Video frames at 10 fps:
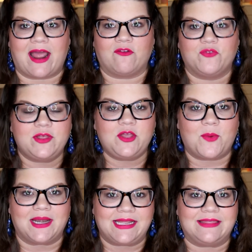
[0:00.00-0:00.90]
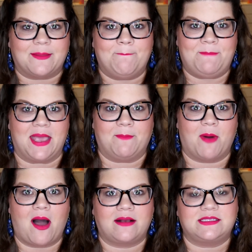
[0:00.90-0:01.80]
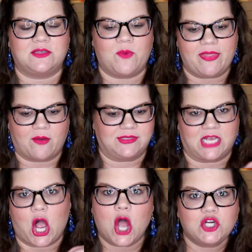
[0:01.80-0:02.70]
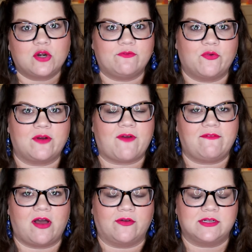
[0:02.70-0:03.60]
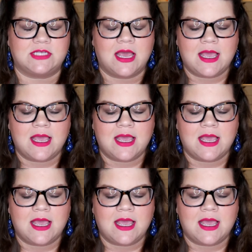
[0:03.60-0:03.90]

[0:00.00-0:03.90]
I really wanted to get the big box, the one that was like $145.